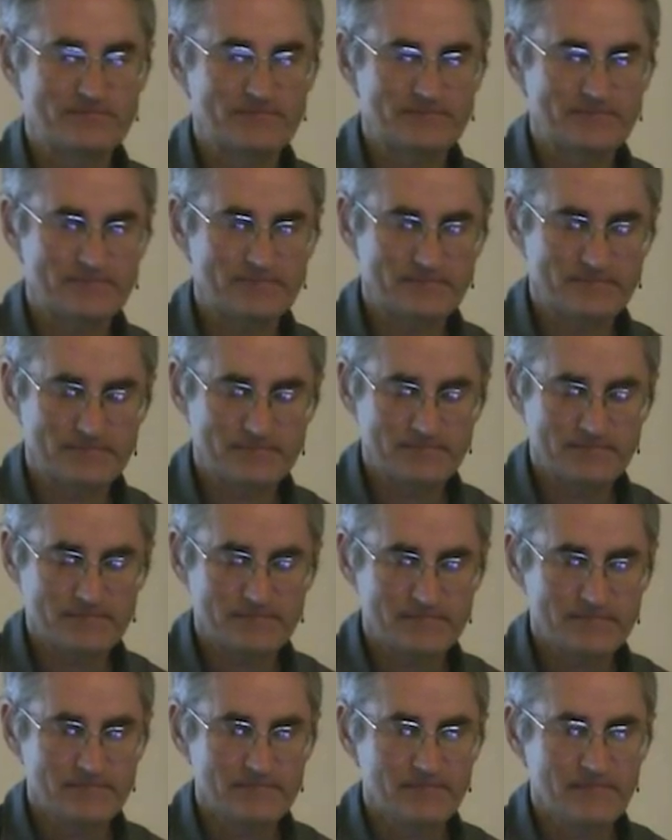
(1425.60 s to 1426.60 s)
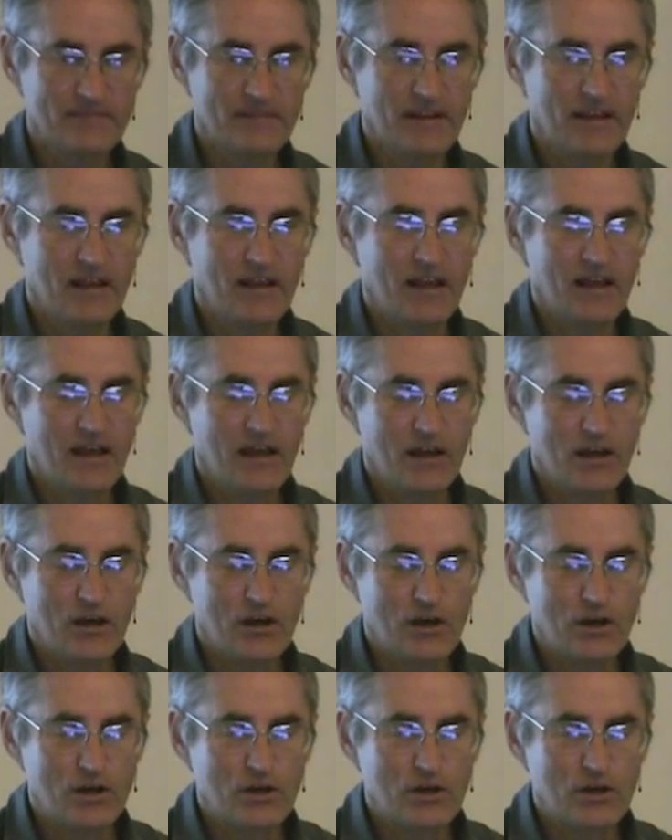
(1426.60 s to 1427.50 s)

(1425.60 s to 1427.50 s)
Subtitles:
Nothing is said.